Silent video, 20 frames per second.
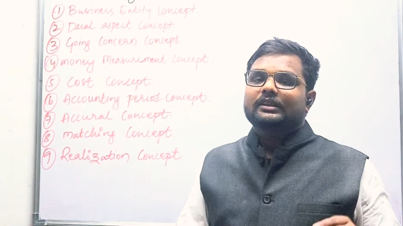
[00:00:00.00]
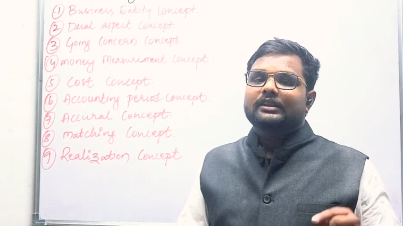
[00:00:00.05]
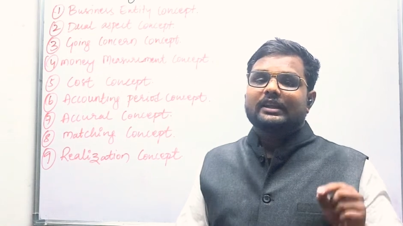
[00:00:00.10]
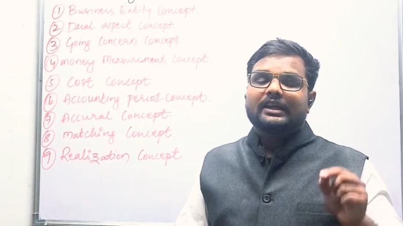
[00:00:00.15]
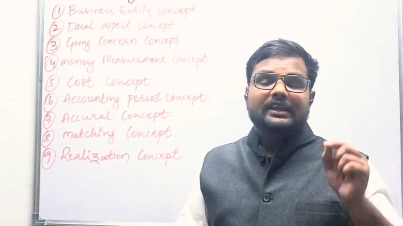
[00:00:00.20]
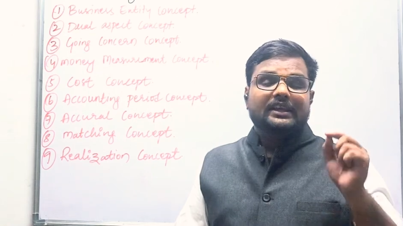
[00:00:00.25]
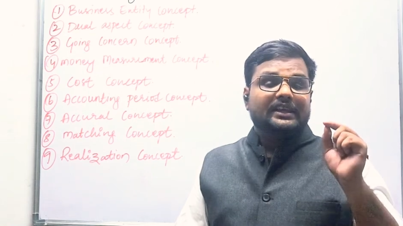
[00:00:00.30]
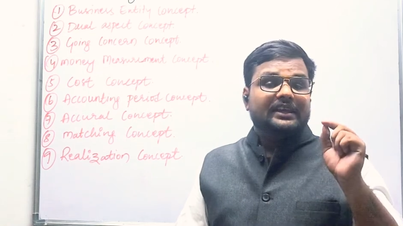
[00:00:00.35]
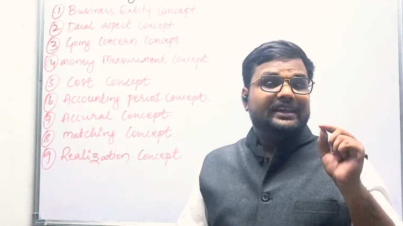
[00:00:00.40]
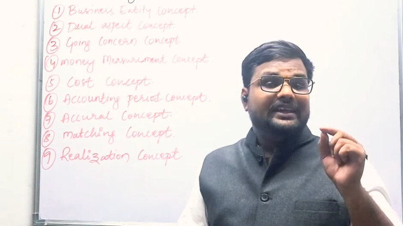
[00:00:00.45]

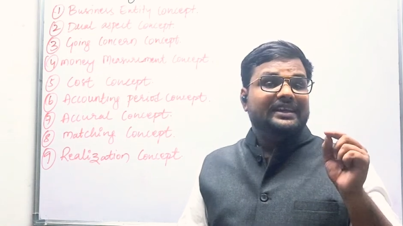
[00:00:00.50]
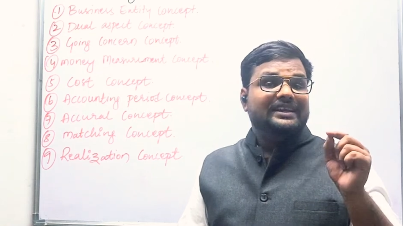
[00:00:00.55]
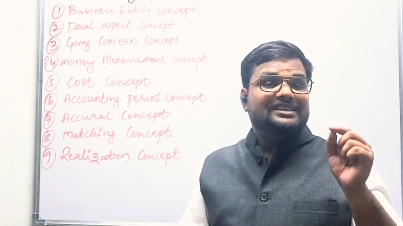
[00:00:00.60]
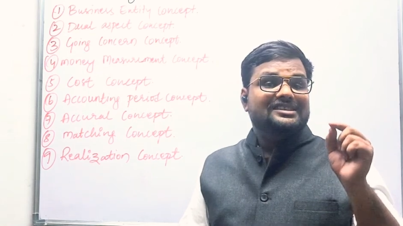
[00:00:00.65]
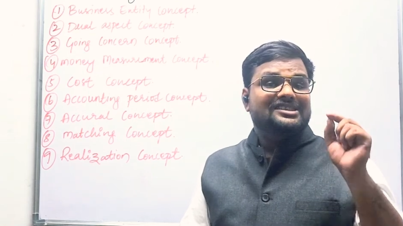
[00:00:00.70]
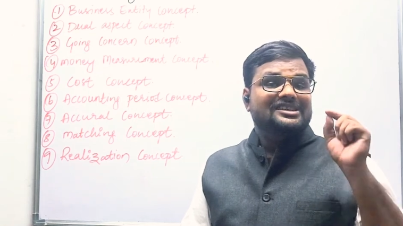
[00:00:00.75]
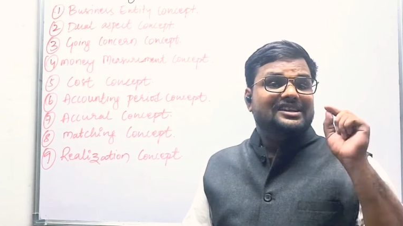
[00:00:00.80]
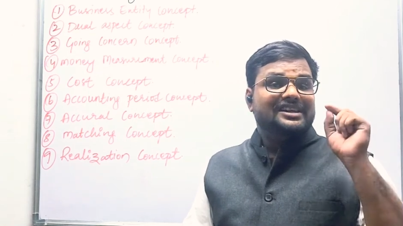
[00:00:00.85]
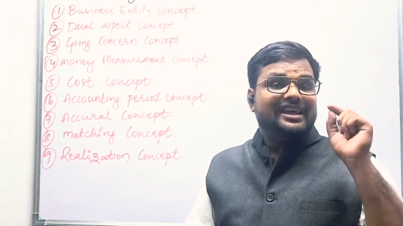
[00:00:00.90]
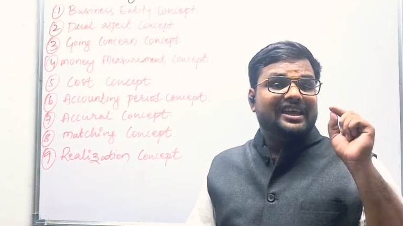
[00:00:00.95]
then
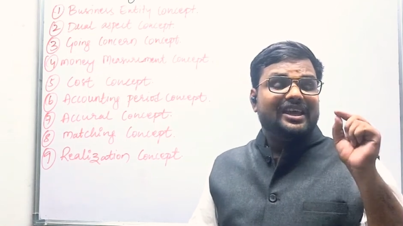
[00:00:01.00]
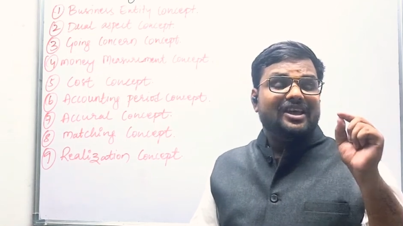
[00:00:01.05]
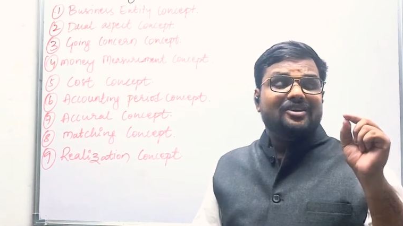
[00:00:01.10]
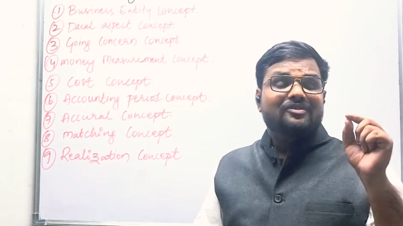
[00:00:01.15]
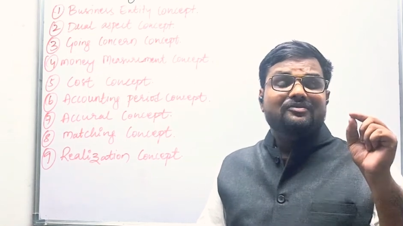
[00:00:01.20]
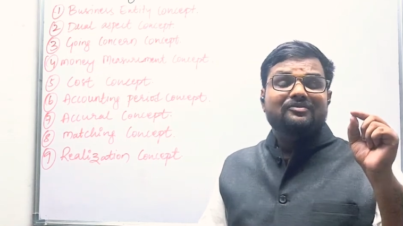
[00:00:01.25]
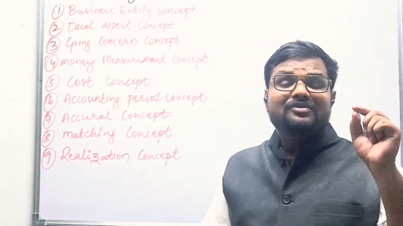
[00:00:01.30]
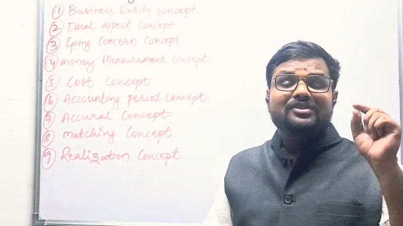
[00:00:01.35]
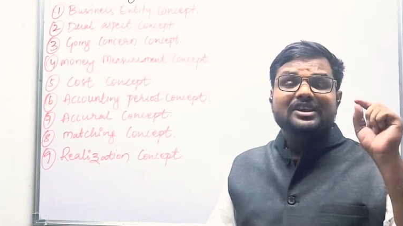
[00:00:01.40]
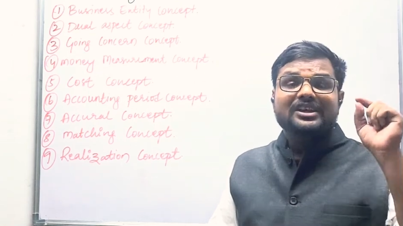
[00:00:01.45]
each and
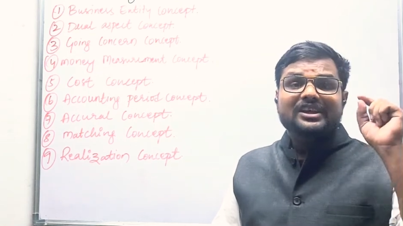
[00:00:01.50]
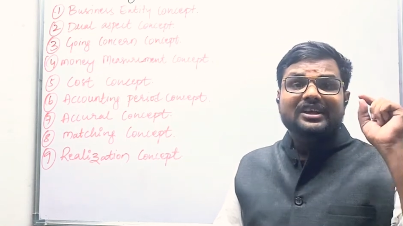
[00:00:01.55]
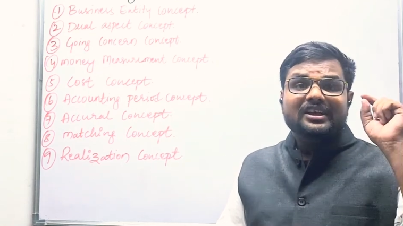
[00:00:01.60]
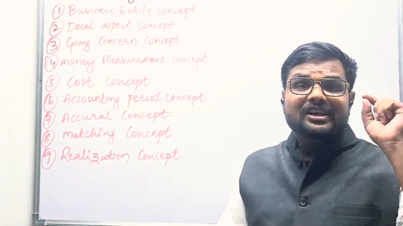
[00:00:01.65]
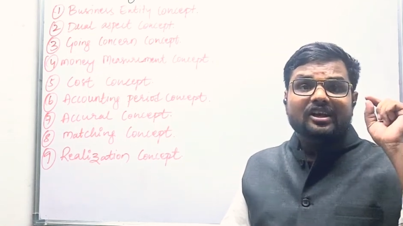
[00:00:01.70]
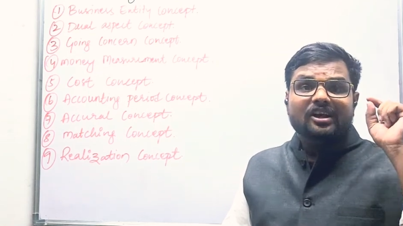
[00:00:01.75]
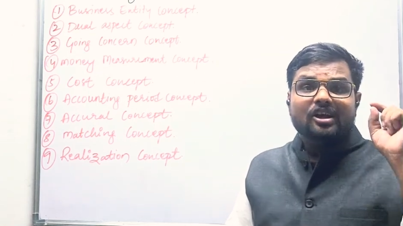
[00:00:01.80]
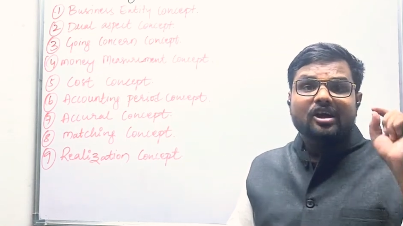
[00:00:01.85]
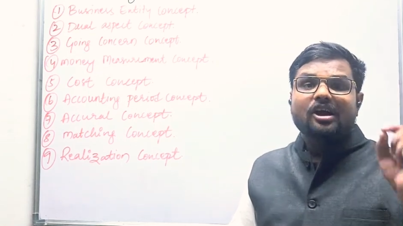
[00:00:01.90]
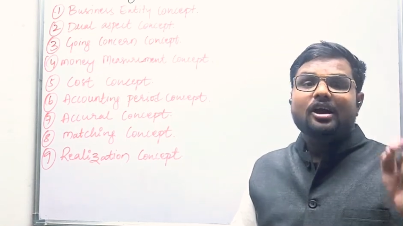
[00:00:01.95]

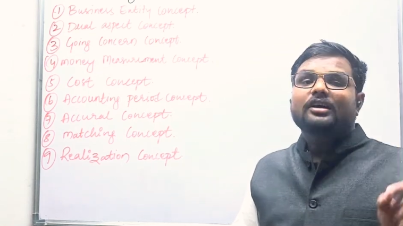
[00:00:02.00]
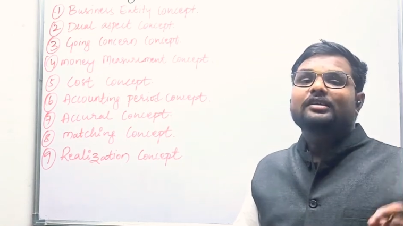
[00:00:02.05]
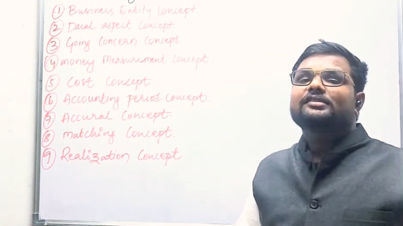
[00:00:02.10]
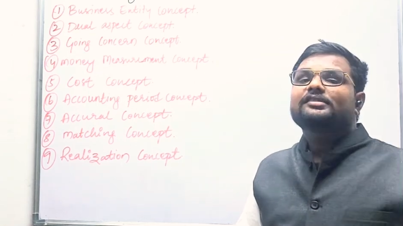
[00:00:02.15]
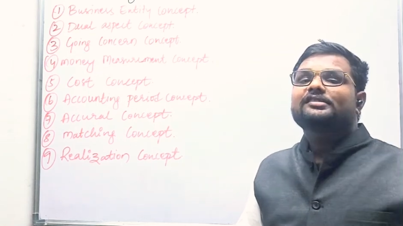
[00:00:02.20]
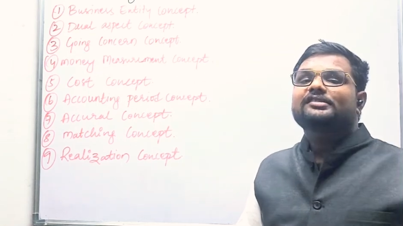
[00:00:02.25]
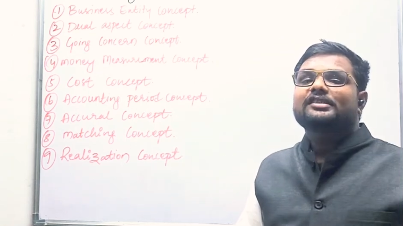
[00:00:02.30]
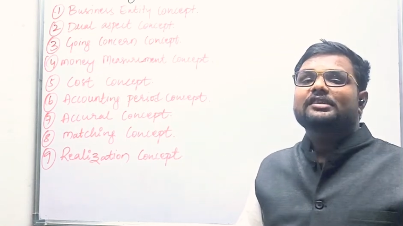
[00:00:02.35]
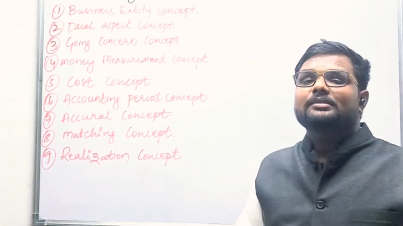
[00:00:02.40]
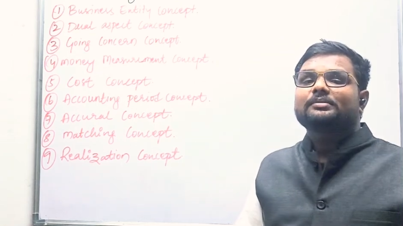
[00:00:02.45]
every
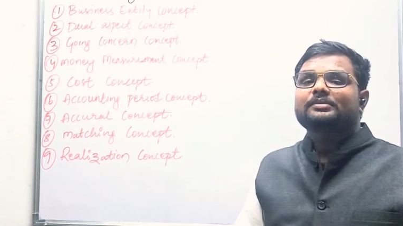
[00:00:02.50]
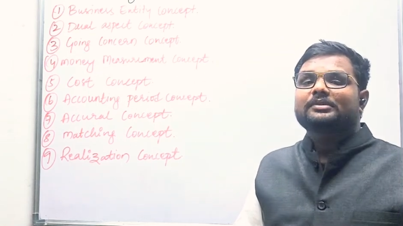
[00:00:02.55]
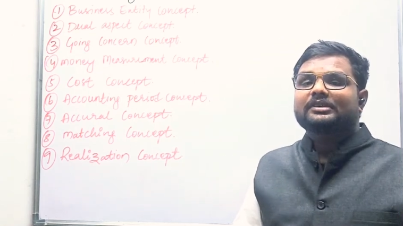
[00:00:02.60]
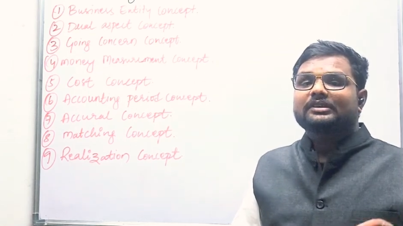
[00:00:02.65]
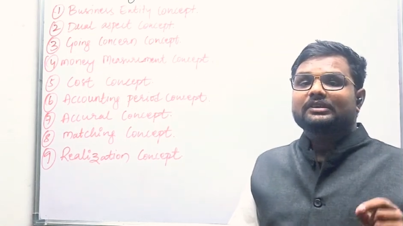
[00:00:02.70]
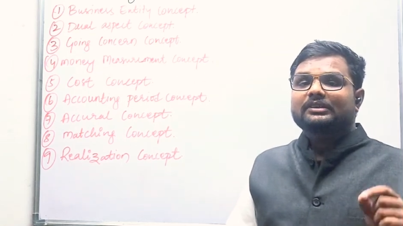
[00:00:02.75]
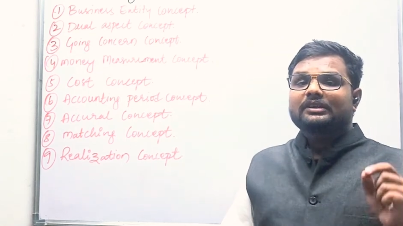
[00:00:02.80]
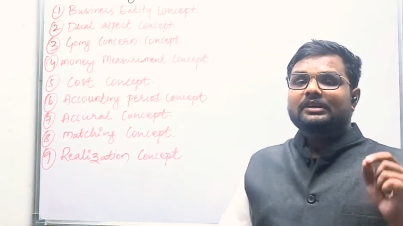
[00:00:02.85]
concept